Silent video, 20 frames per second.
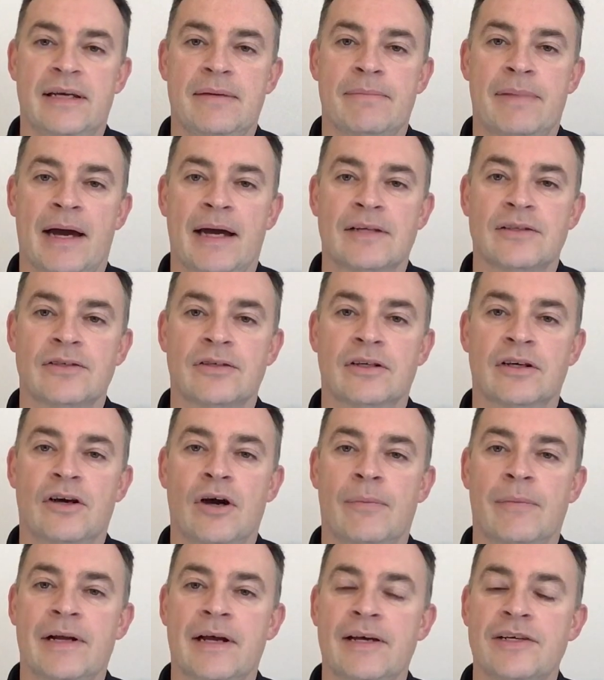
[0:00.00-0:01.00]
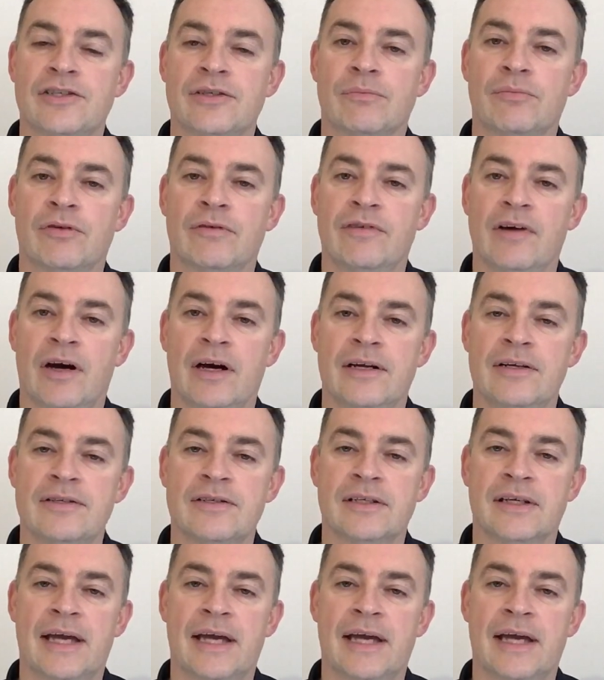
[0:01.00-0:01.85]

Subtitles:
impact on accommodation providers